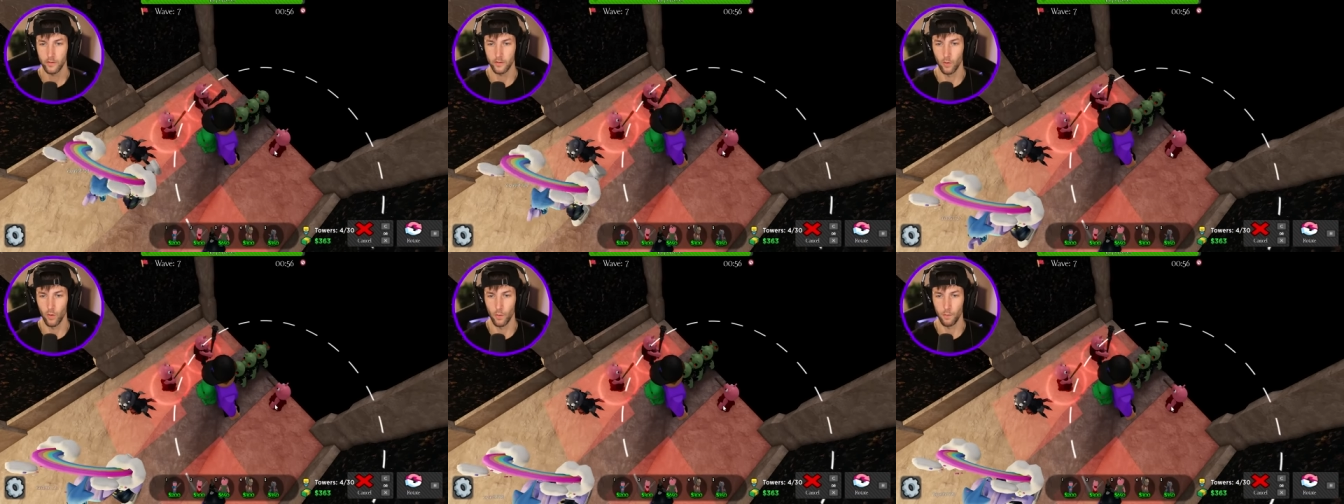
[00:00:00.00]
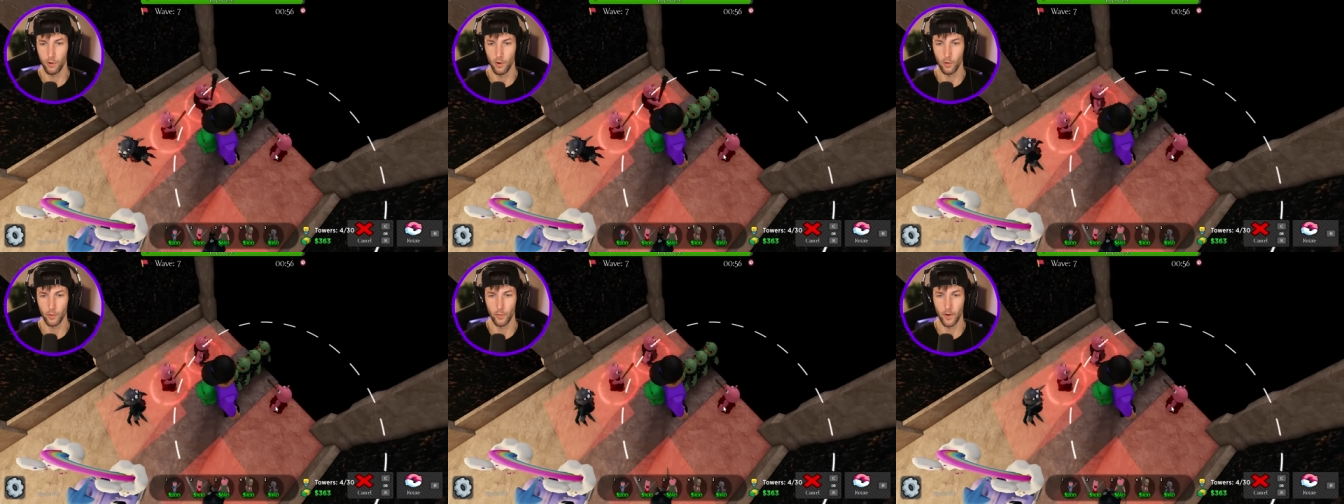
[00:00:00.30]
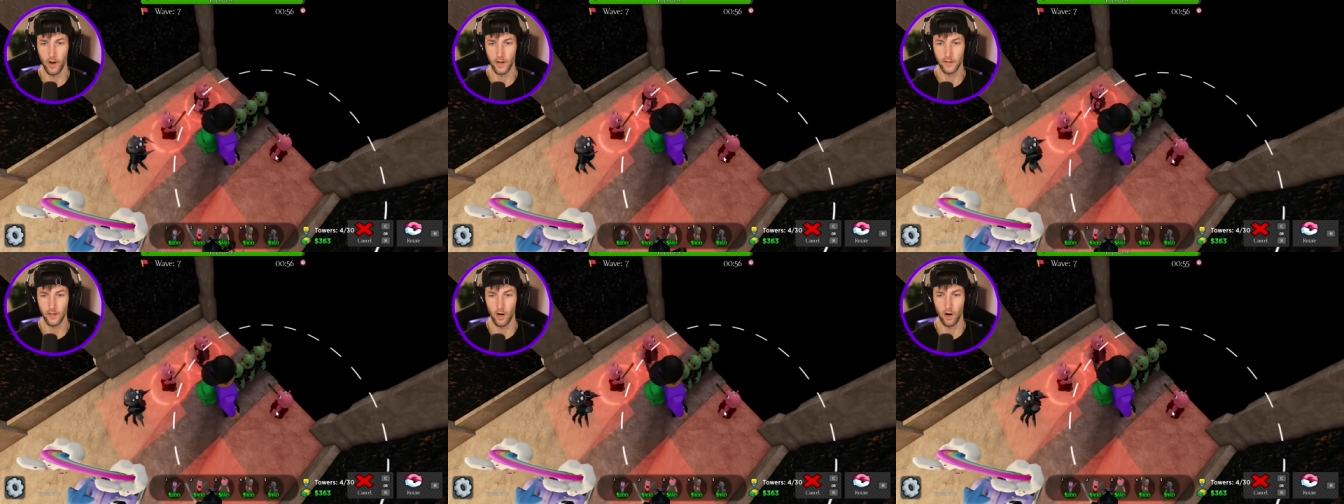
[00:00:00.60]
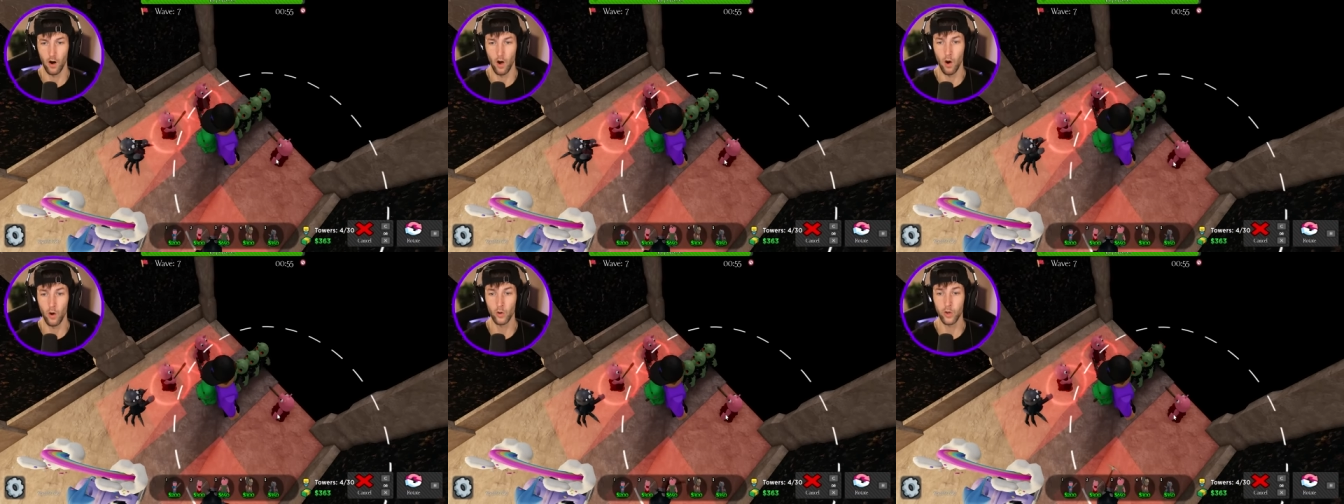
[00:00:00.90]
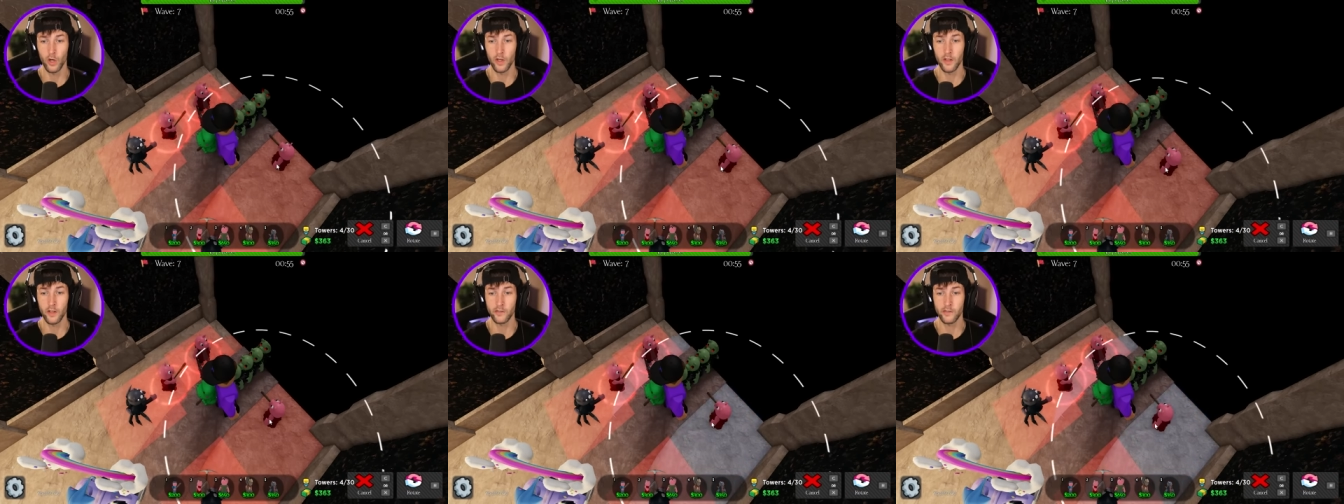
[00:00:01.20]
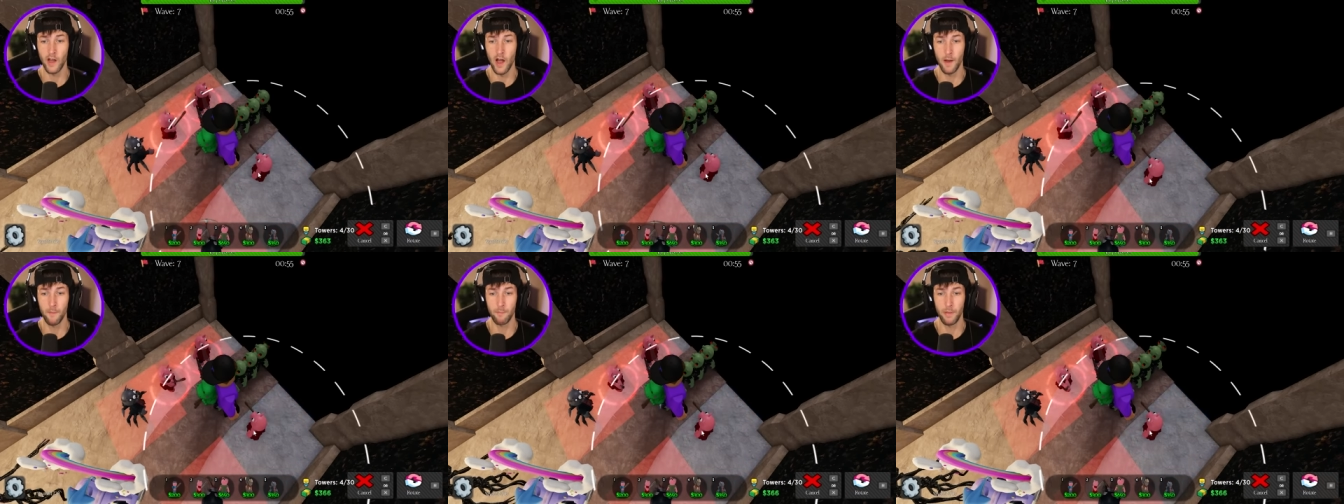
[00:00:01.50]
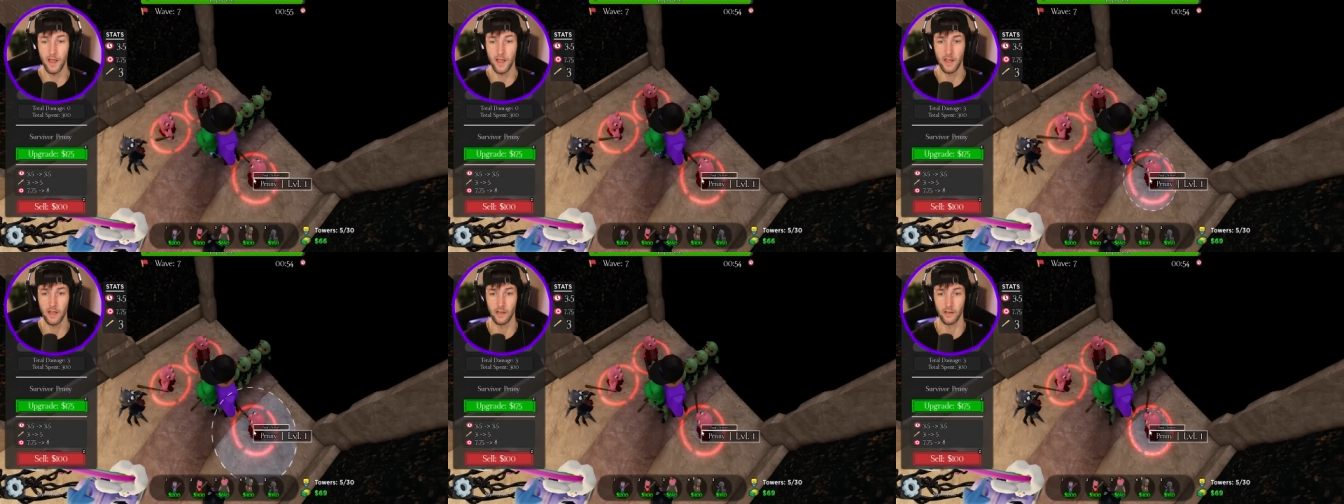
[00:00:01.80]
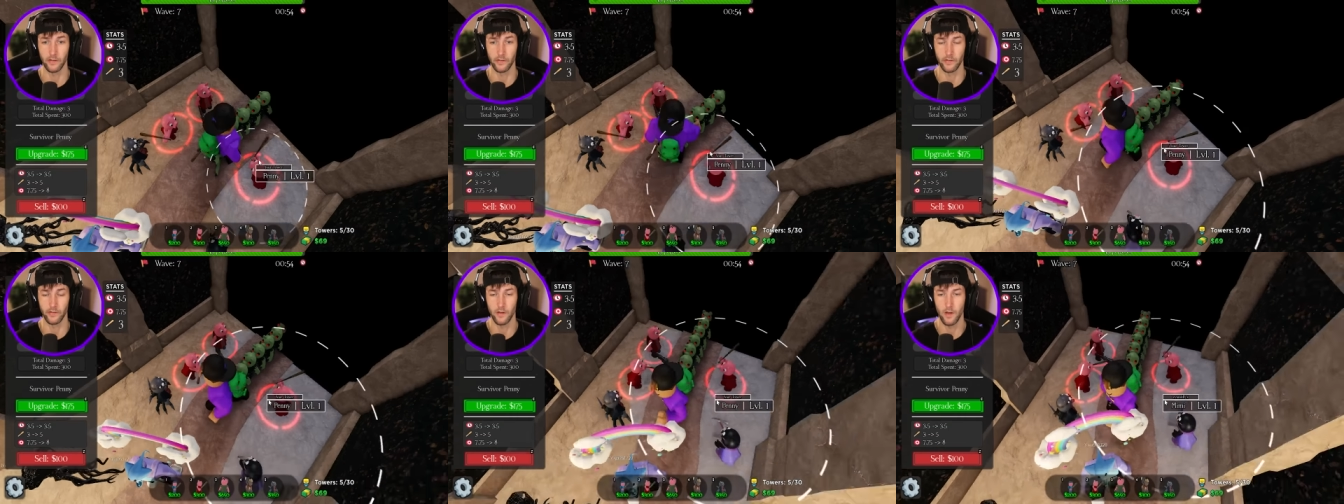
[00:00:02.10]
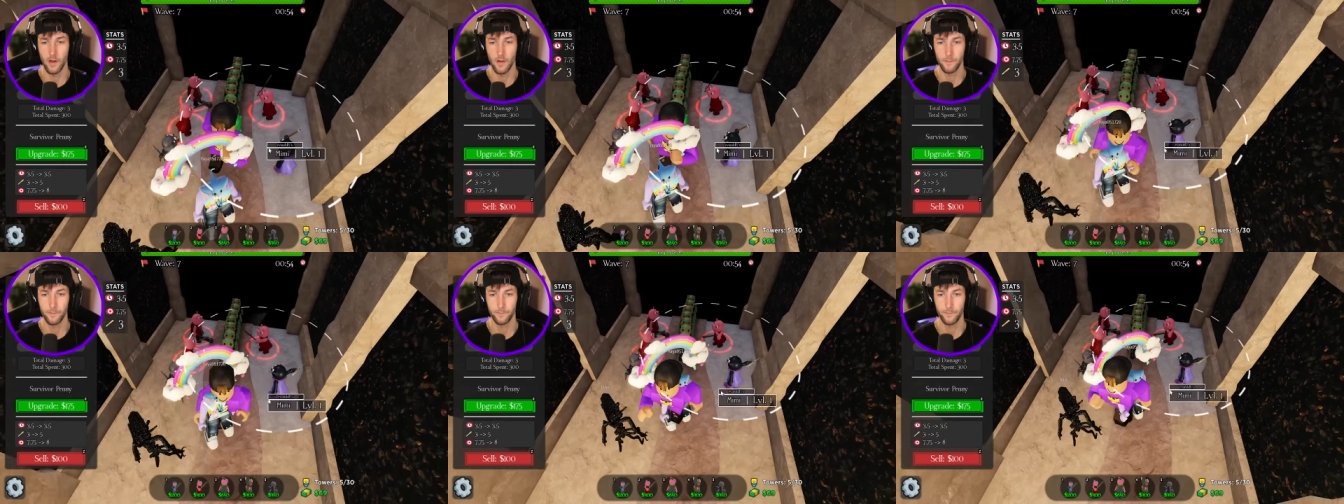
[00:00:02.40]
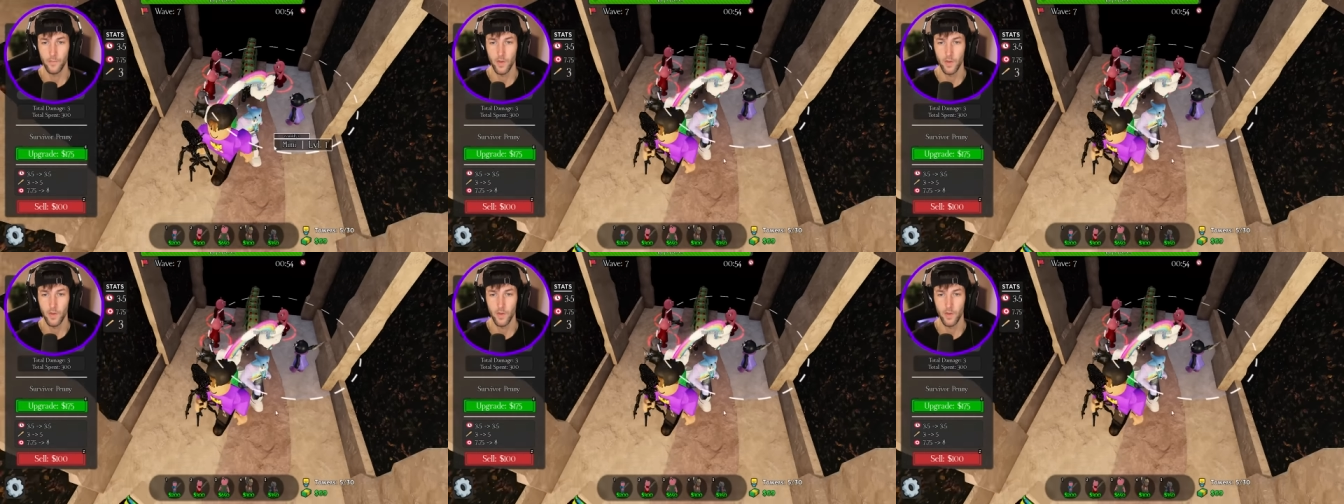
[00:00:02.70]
So we'll put one right there. Oh, look at the zombie piggies.